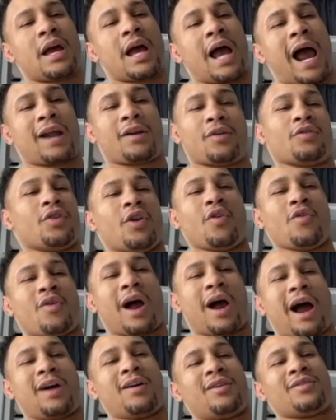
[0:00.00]
I don't know.
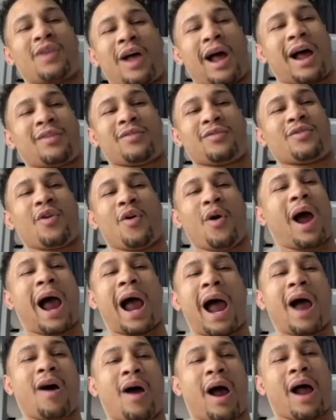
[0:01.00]
I don't. I don't know
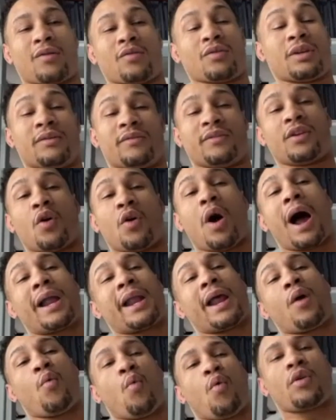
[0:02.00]
how. I don't even know how
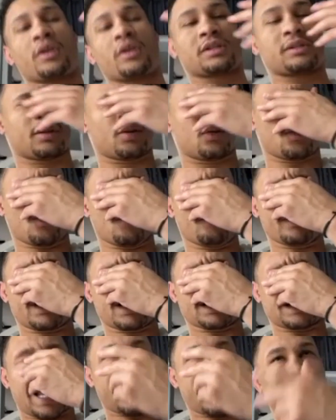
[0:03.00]
that works. You know,
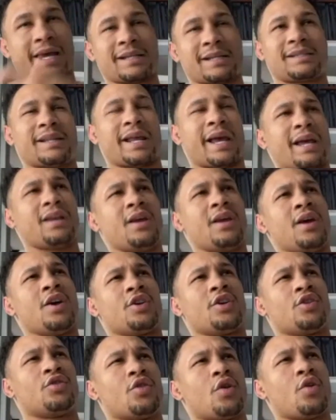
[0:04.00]
because I guess that
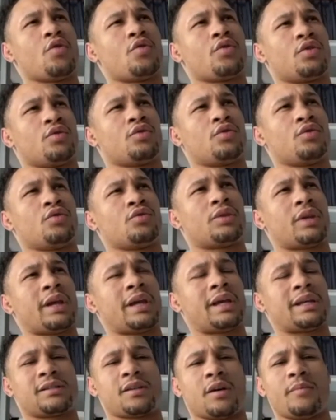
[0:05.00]
you know you, you
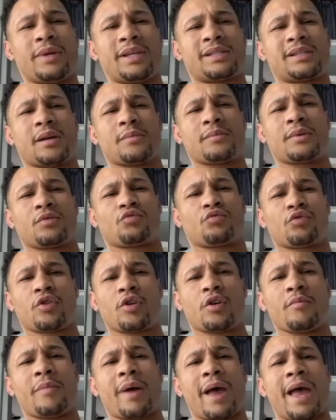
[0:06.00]
think it's gonna be something
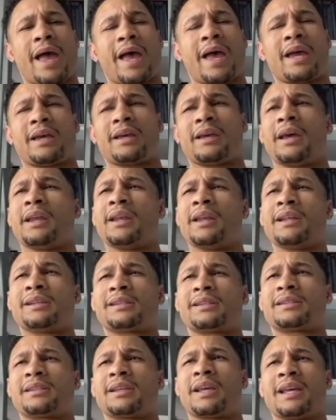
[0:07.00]
real bad, and
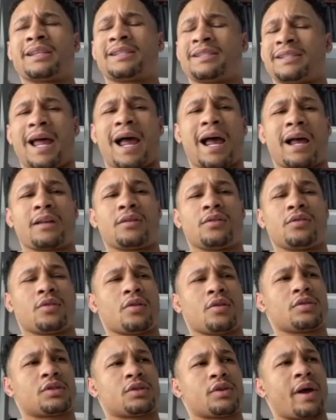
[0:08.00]
it's it's not. You
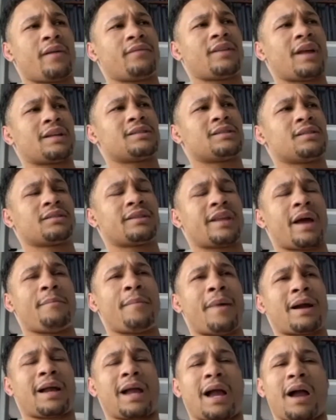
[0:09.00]
know. So after I took that,
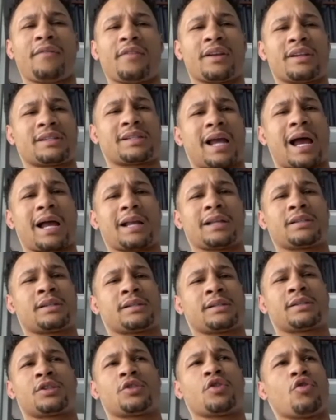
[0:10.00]
my confidence got
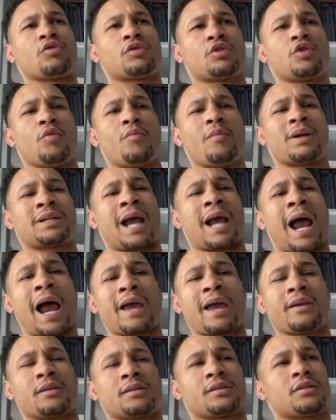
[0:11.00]
just so so much
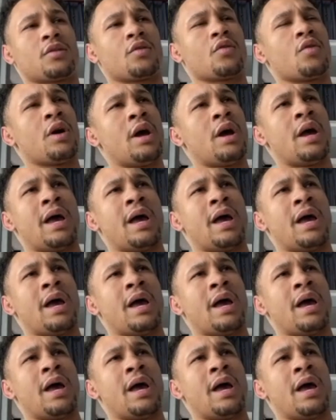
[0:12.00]
higher. So